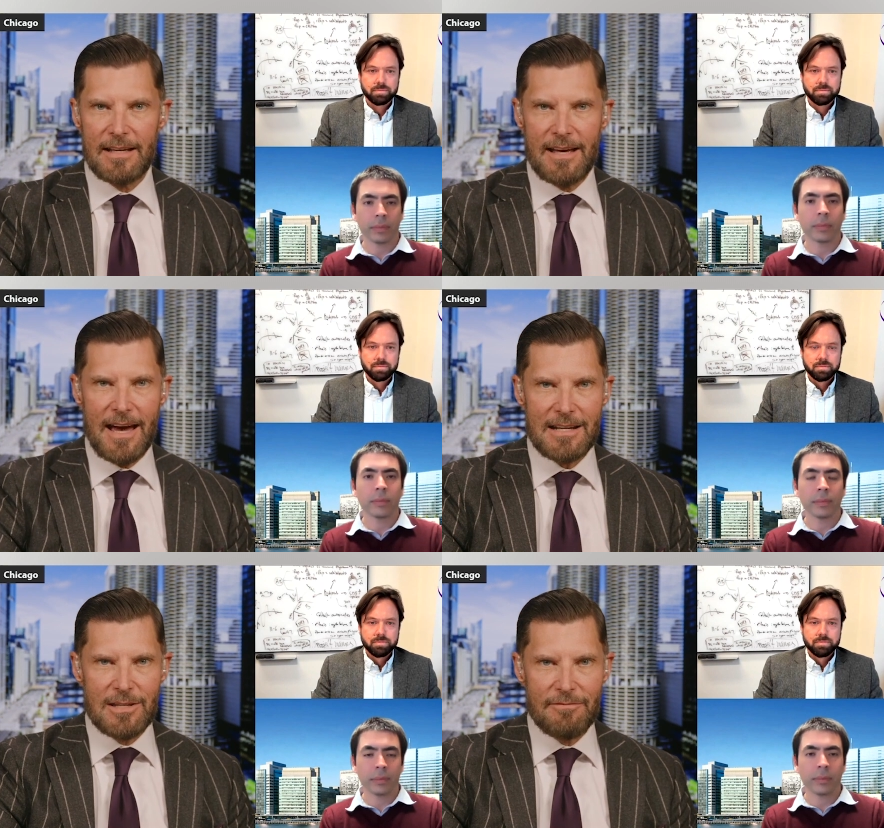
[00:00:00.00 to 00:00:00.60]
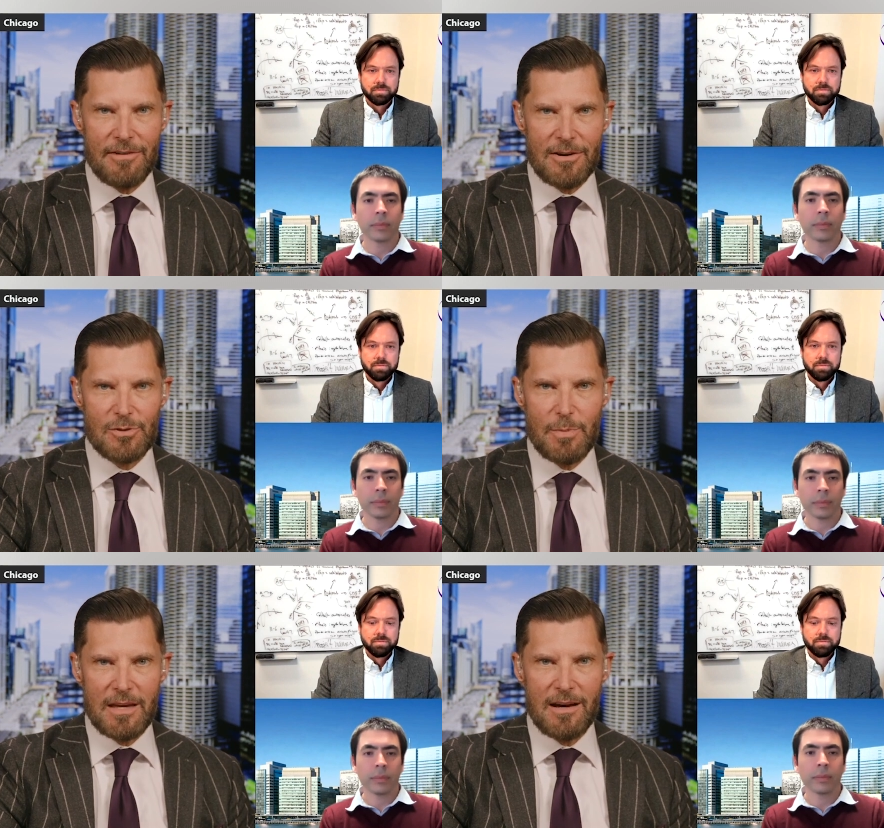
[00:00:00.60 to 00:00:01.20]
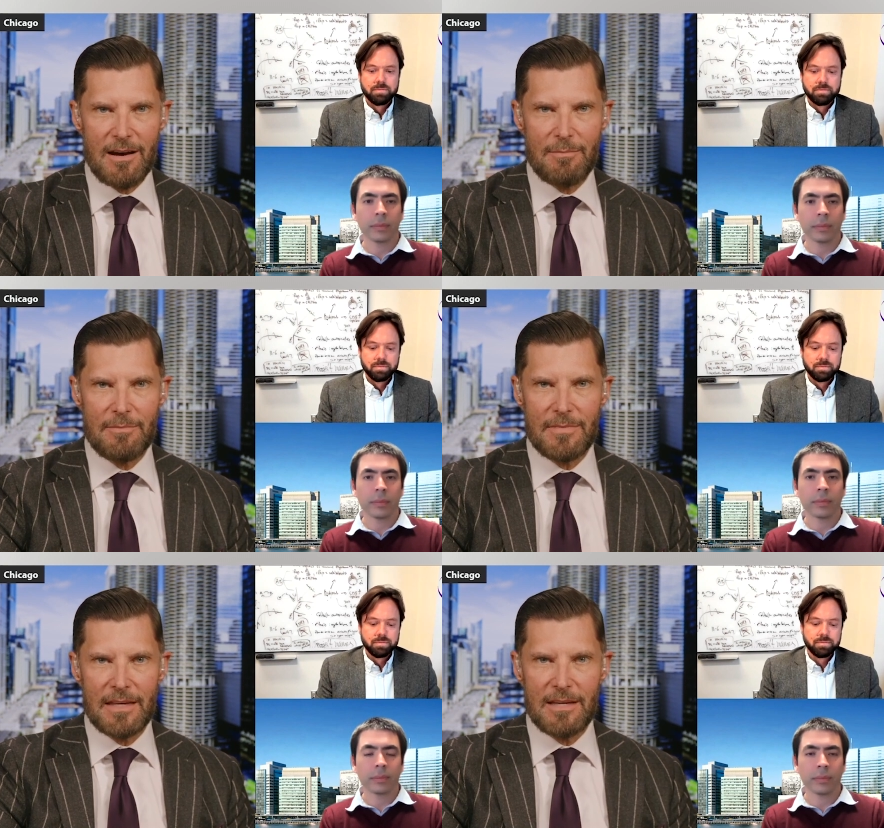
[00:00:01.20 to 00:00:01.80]
Speaker 1: How did you first
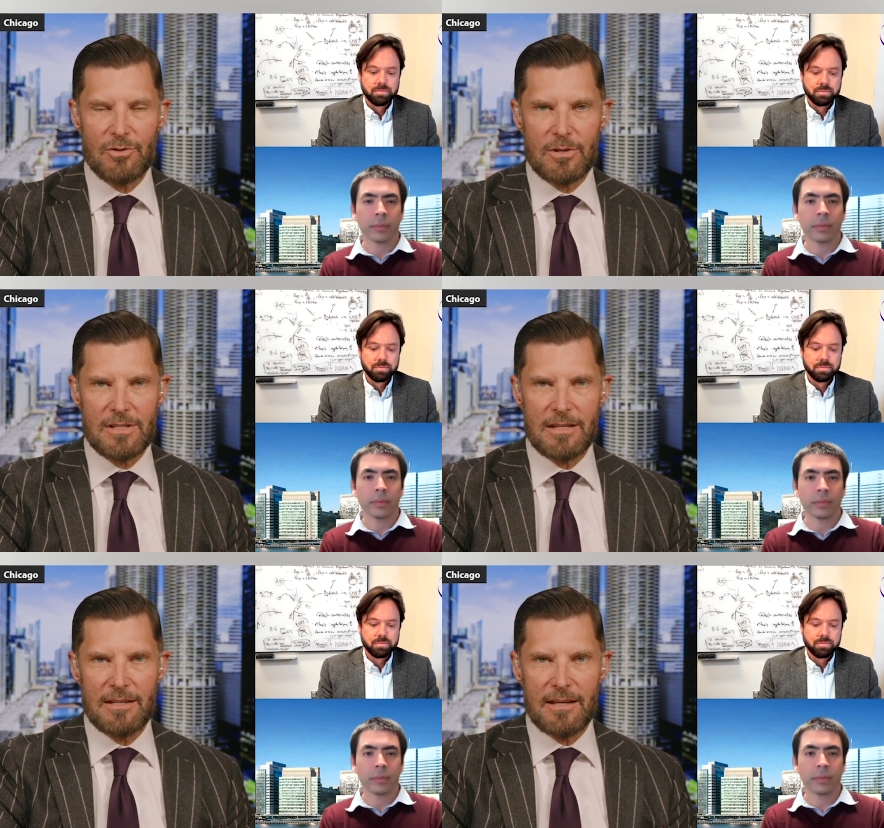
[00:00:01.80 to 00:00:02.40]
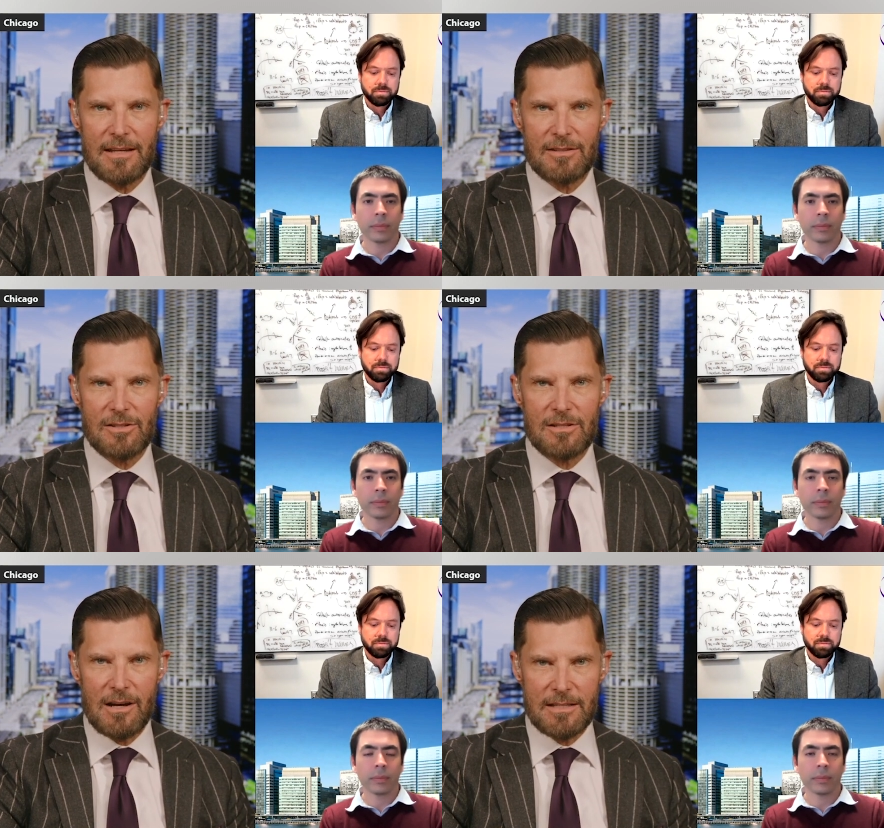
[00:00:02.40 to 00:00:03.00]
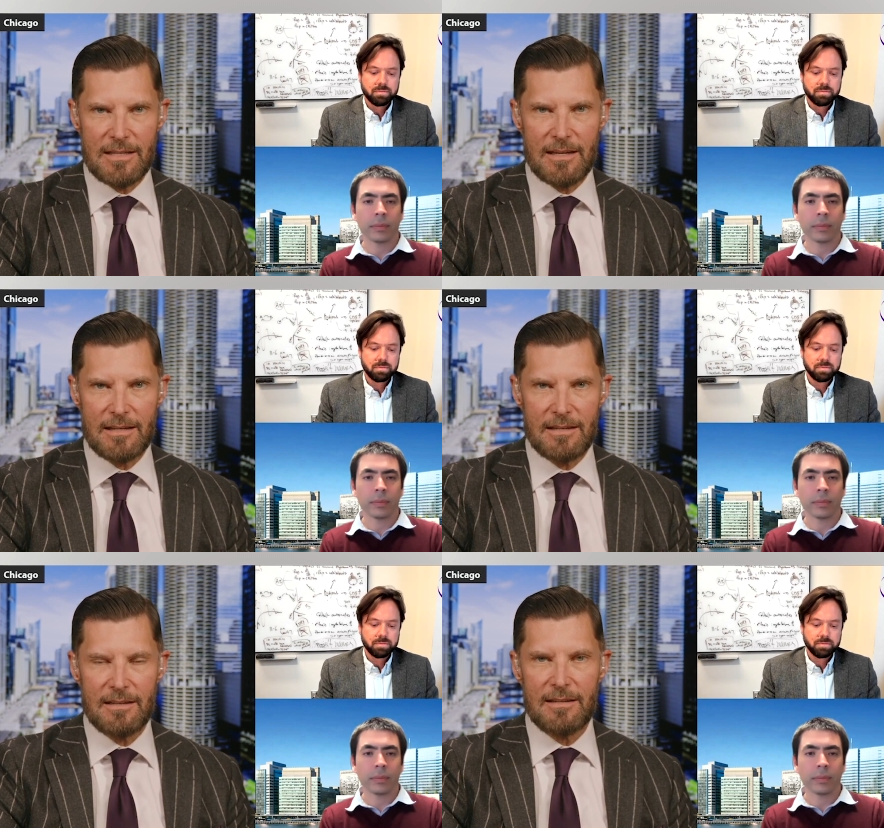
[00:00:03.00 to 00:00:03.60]
become interested in
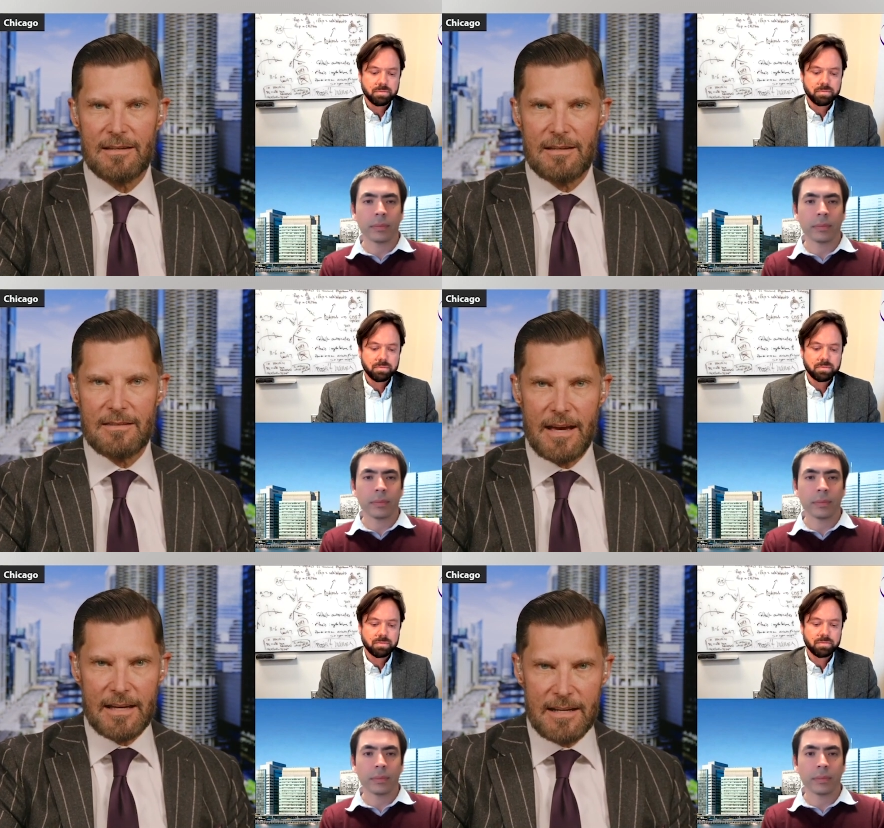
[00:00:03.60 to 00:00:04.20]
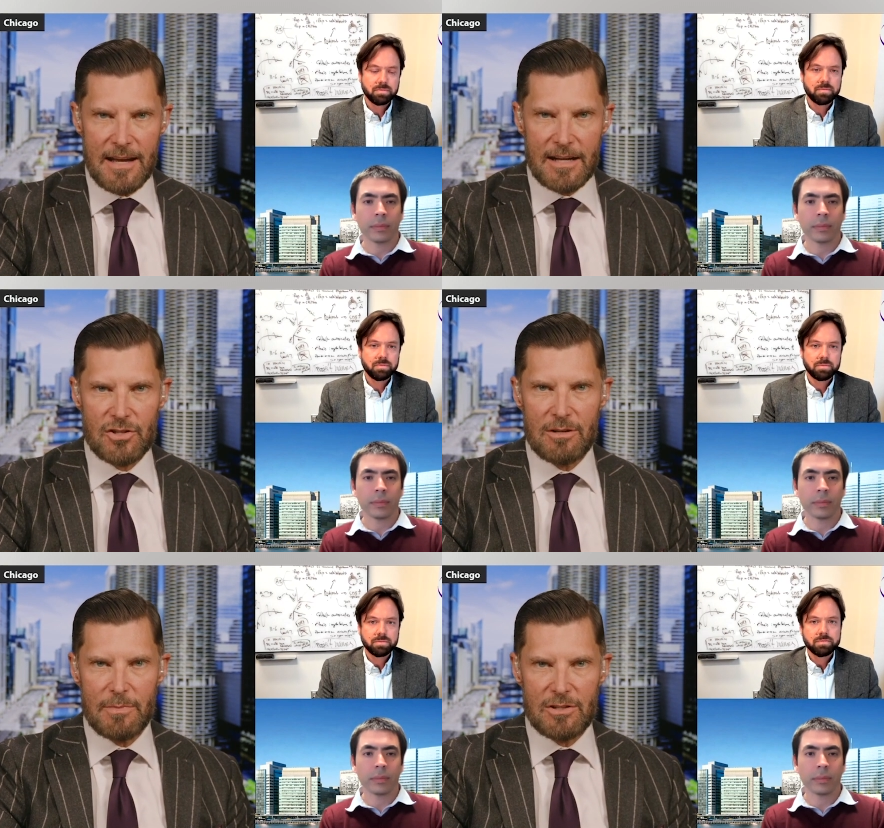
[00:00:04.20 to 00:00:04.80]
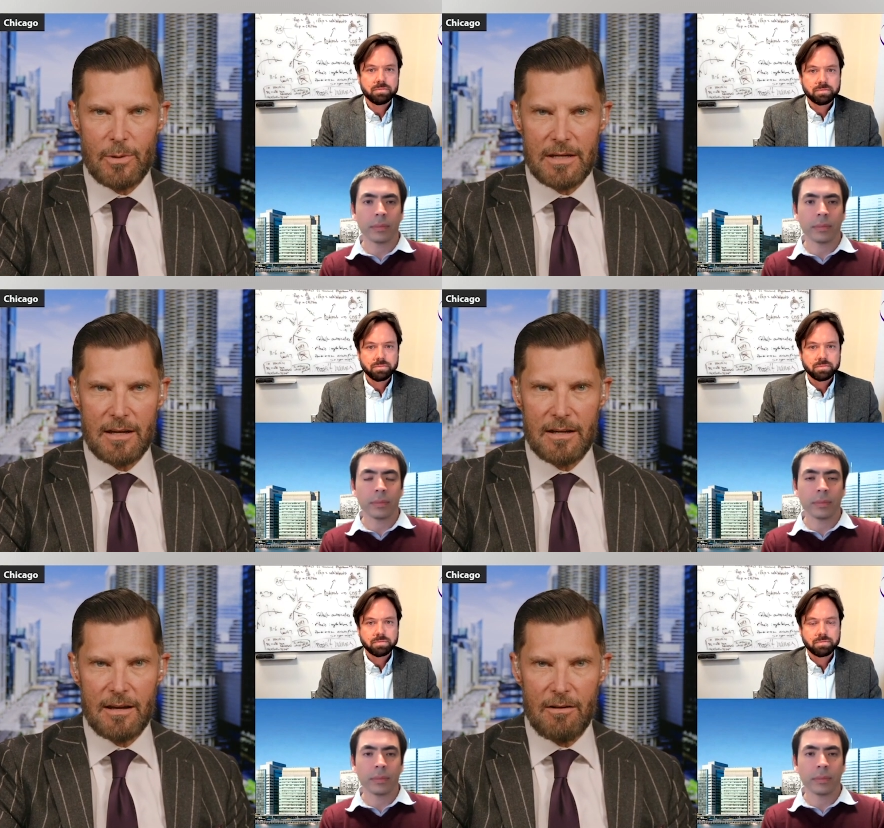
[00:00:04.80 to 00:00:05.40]
studying that connection between
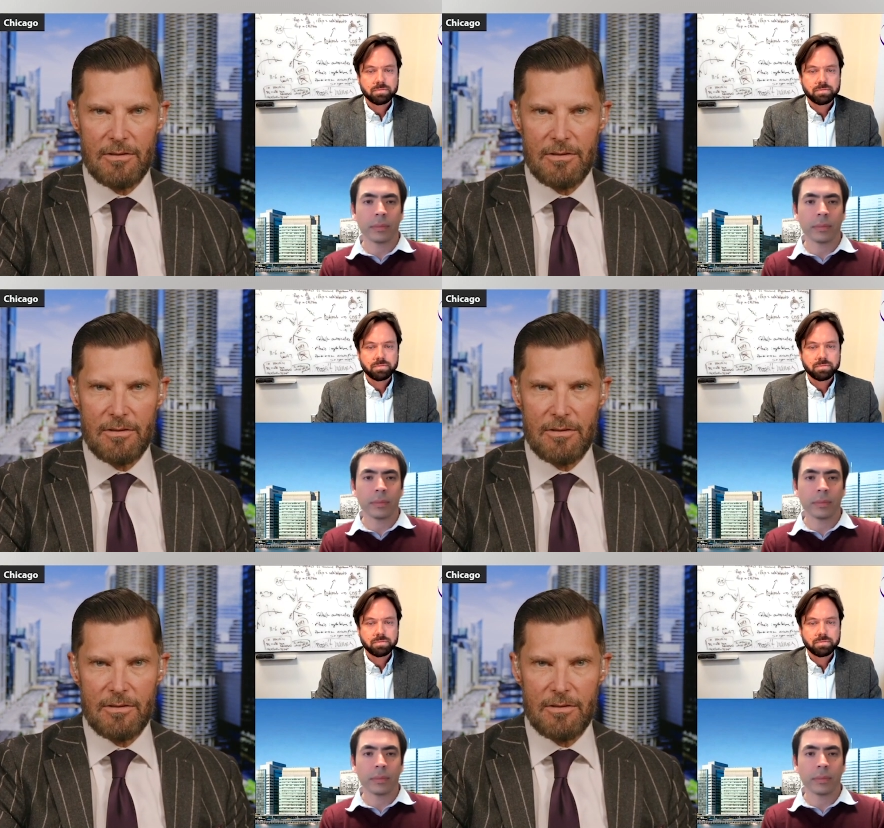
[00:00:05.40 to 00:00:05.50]
gut health